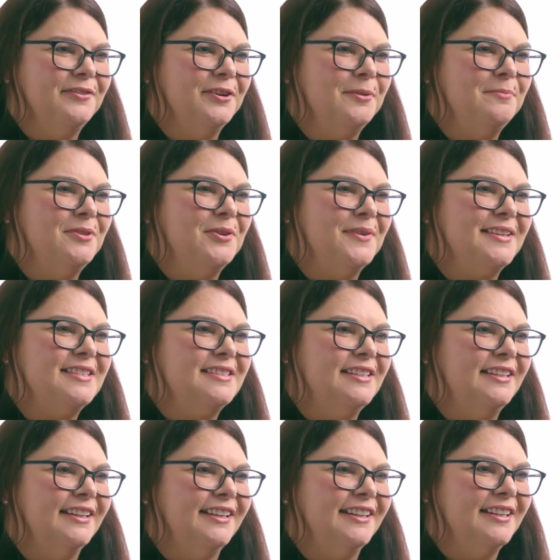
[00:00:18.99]
from
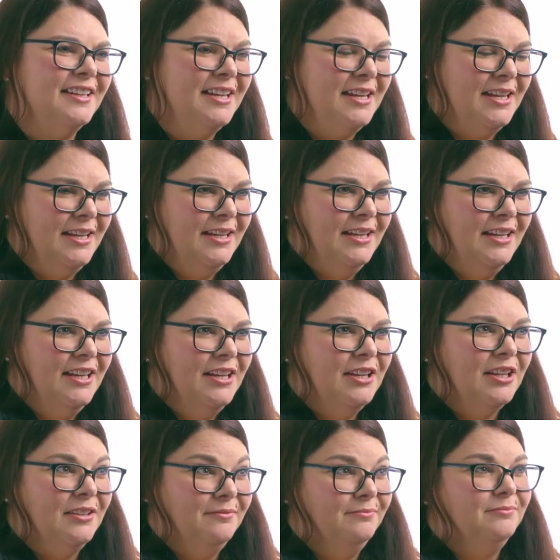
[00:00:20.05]
USD, I
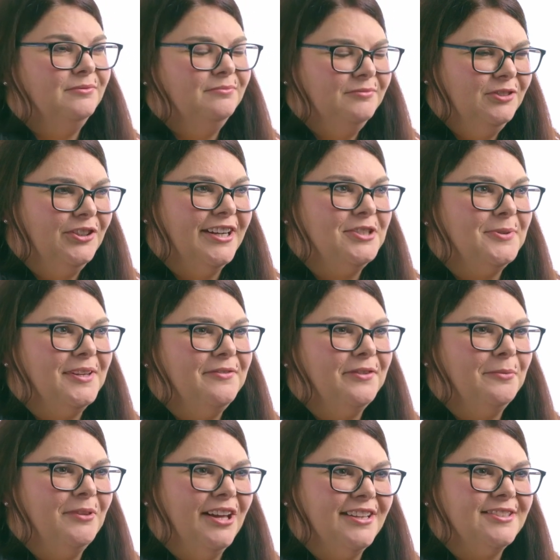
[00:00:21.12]
graduated
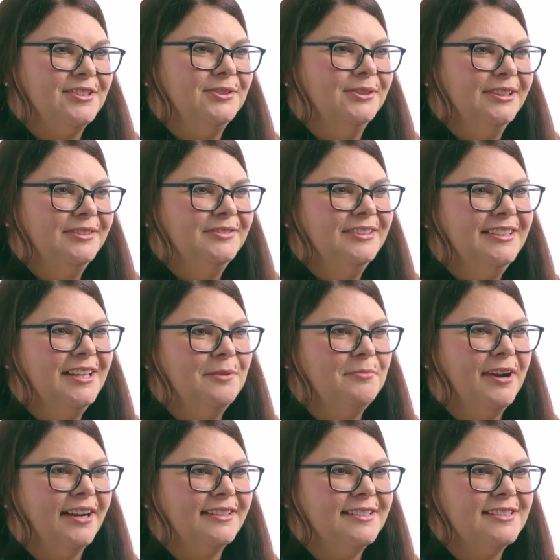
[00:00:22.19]
from law school and
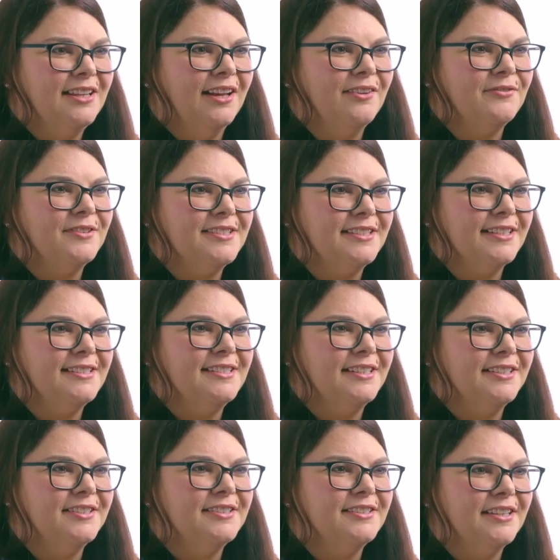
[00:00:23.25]
practiced law for 6
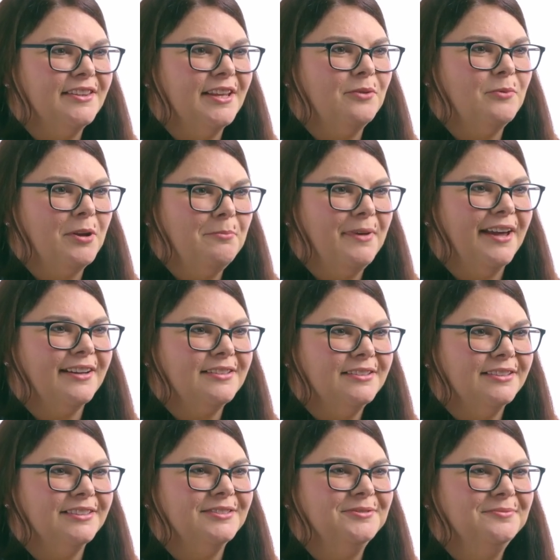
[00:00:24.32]
years, and then went back
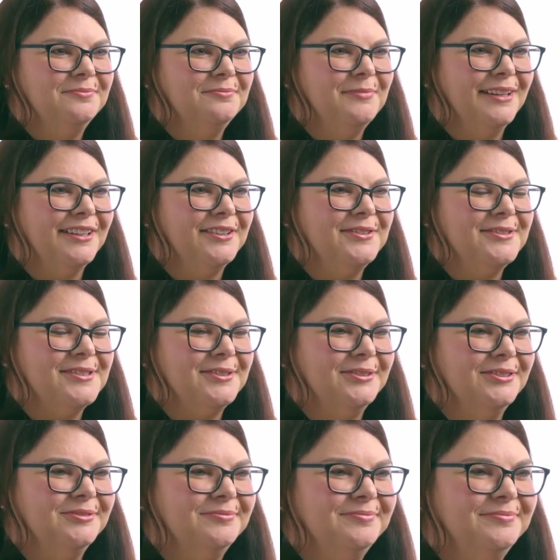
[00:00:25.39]
to medical
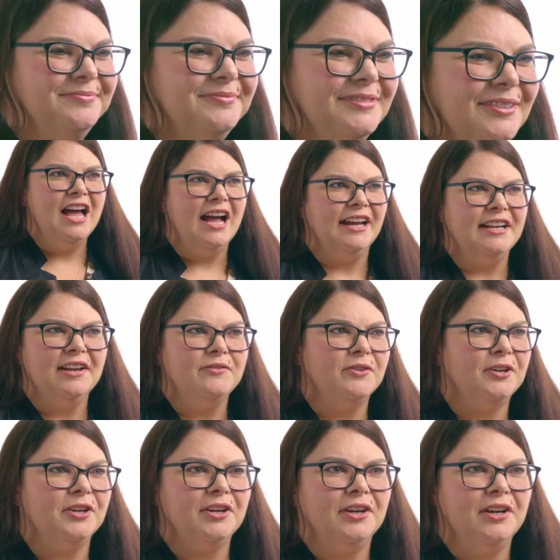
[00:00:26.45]
school. I
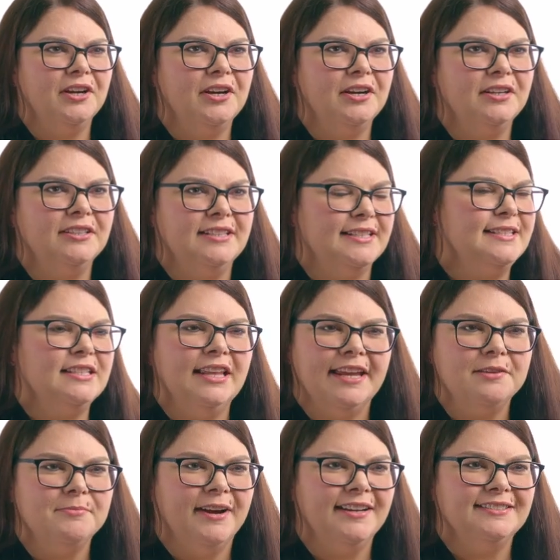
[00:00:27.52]
never
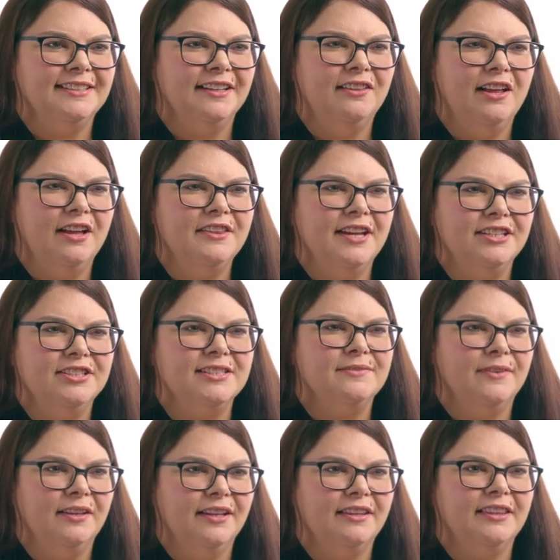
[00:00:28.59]
disliked practicing law. I just
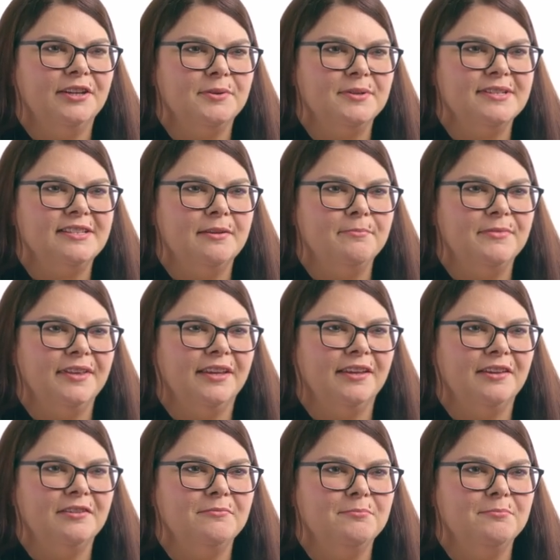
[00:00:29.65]
felt like there was something